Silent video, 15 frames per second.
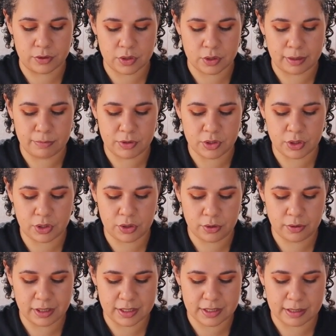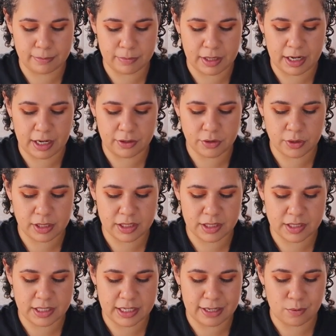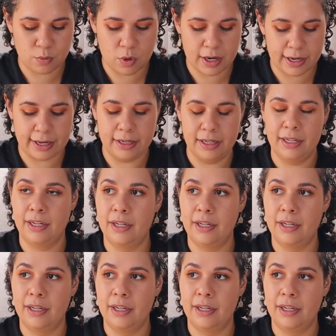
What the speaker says: So I'm just curious, and I don't understand why